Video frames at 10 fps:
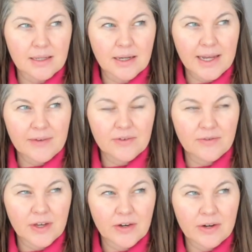I have a
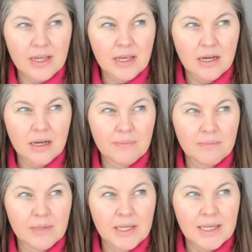very
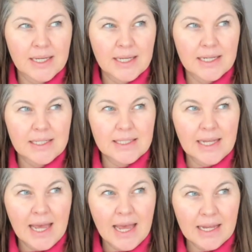
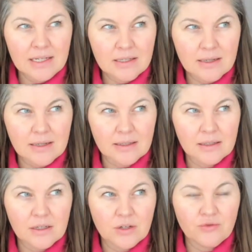tender
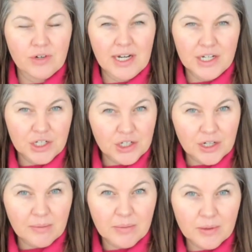
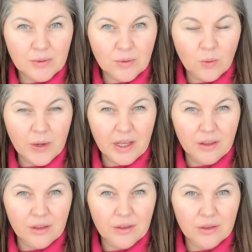relationship
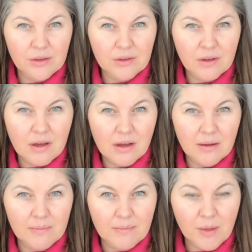with
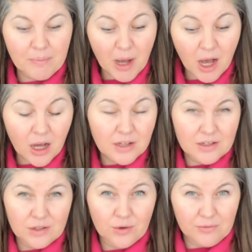the
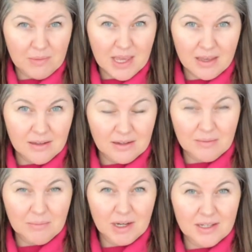parts of me
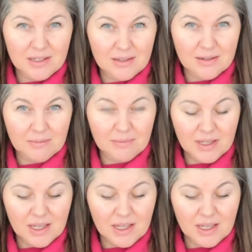in my system